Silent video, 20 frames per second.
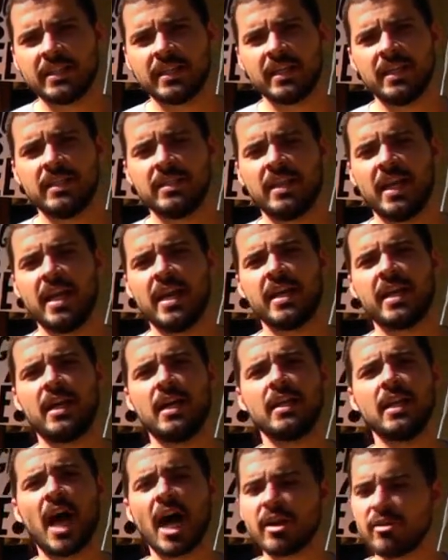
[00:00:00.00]
It's going to take
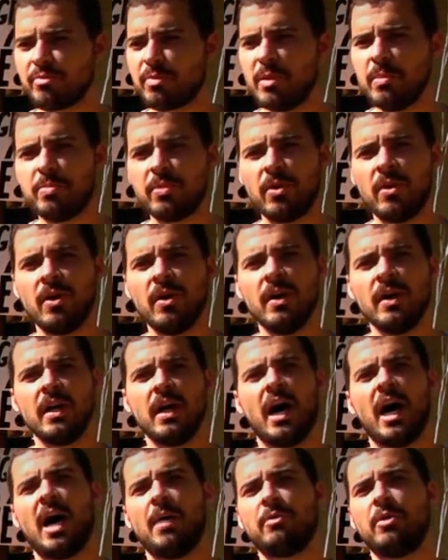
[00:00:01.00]
a lot of people
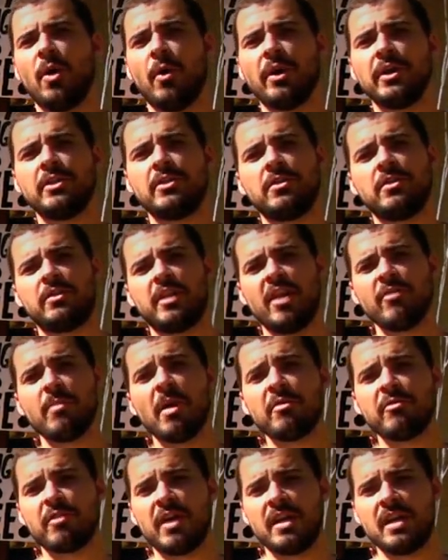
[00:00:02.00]
I'm um, going to
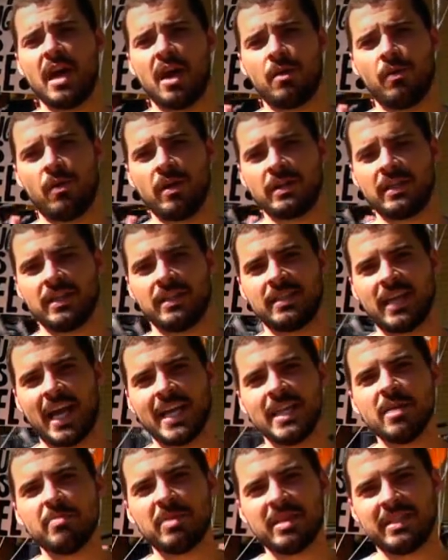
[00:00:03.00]
savemyfriend.org to
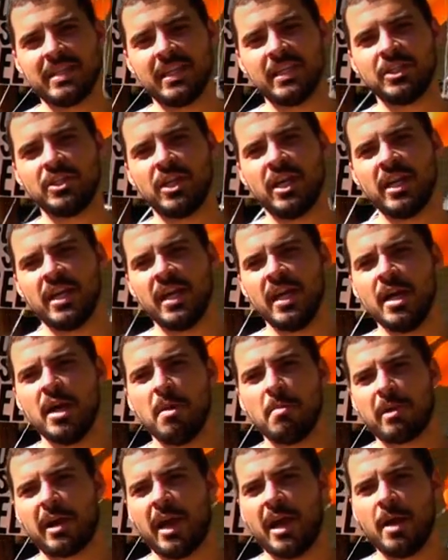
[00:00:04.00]
sign the petition.
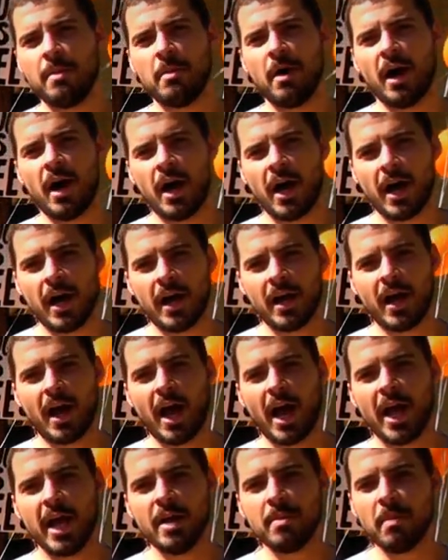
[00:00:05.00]
But I am, uh,
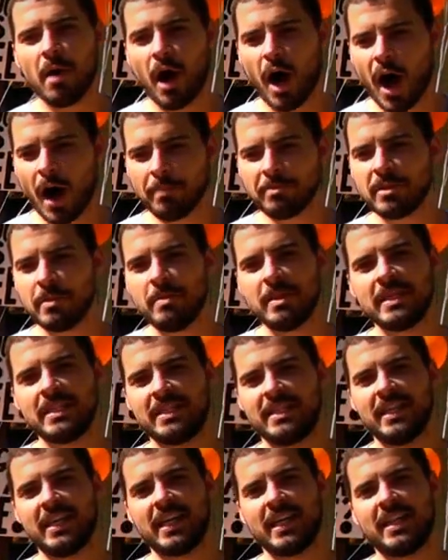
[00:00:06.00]
I am
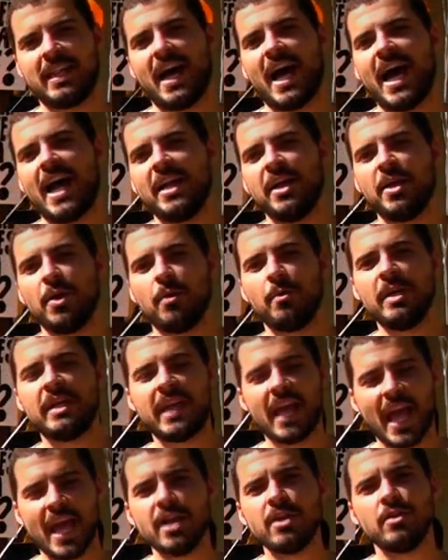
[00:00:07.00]
optimistic that we
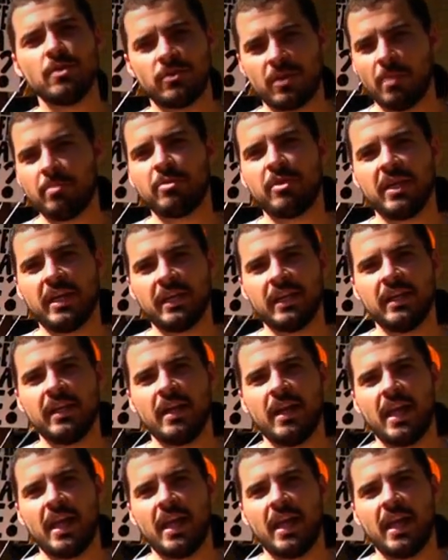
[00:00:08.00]
can do something.